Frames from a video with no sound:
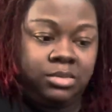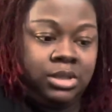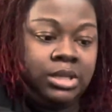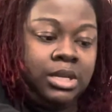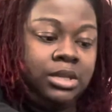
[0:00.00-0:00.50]

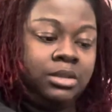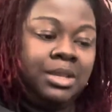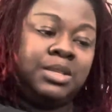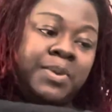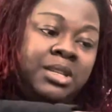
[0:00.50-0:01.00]
seeds,
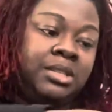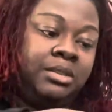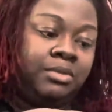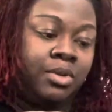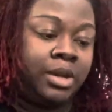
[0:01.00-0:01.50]

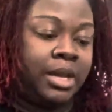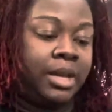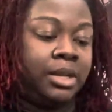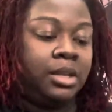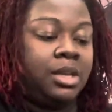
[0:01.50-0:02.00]
especially
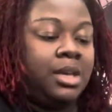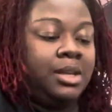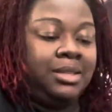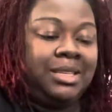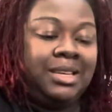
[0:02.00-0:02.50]
organic
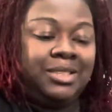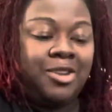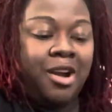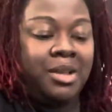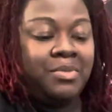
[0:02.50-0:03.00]
seed
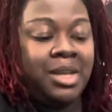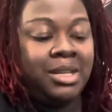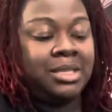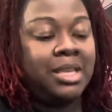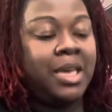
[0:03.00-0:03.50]
starting
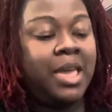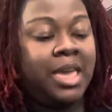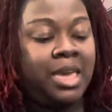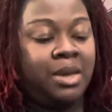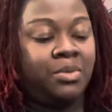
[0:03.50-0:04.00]
mix,
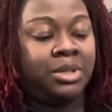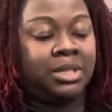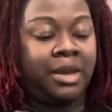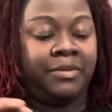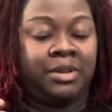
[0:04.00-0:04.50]
it would
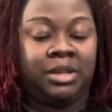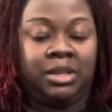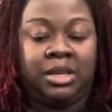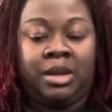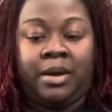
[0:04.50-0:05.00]

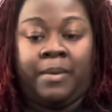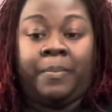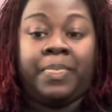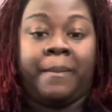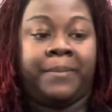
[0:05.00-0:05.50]
definitely
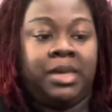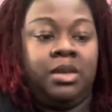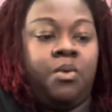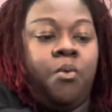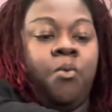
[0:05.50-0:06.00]

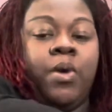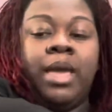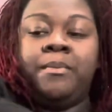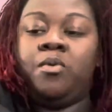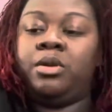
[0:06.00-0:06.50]
be
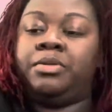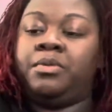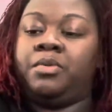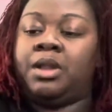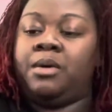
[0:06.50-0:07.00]
way more
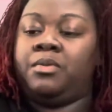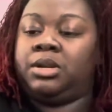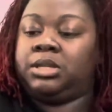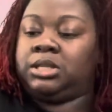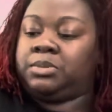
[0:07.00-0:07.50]
than what I
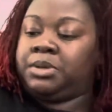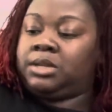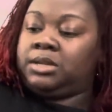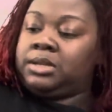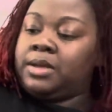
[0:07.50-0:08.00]
wanted to spend.